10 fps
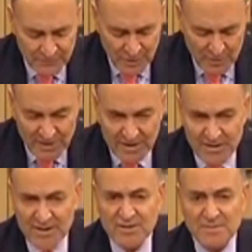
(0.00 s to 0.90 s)

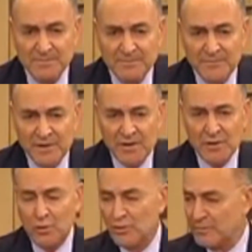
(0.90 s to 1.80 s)
Menendez,
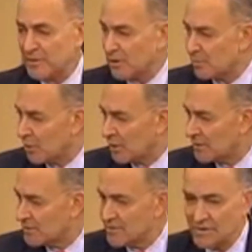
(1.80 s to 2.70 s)
who have been our
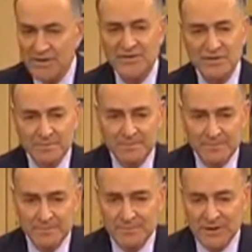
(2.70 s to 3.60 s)
partners in this.
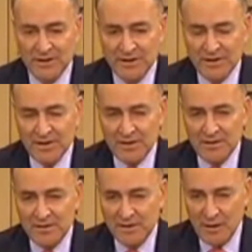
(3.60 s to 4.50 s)

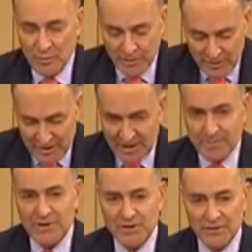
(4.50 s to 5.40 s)
I want to
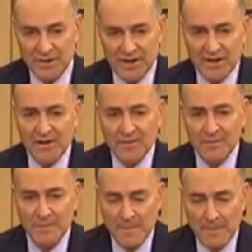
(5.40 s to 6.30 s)
thank Peter King,
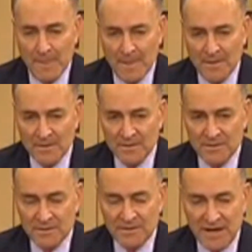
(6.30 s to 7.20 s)

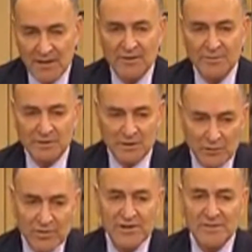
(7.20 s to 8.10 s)
Carolyn
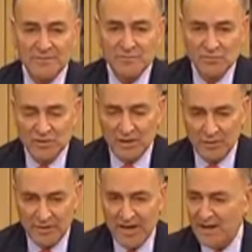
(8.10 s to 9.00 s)
Maloney,
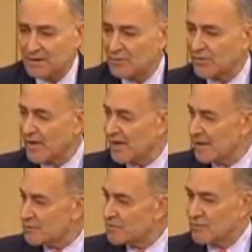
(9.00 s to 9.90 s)
Gerald Nadler in the
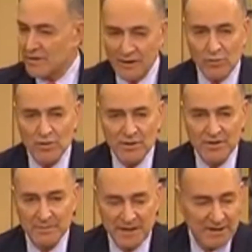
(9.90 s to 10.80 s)
House for their work,
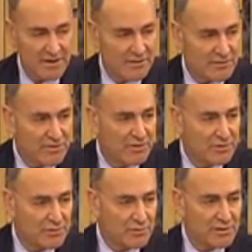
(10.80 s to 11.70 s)
and many others in the New
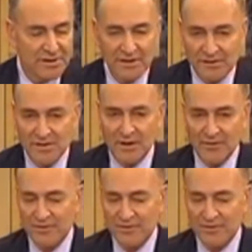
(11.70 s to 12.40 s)
York and other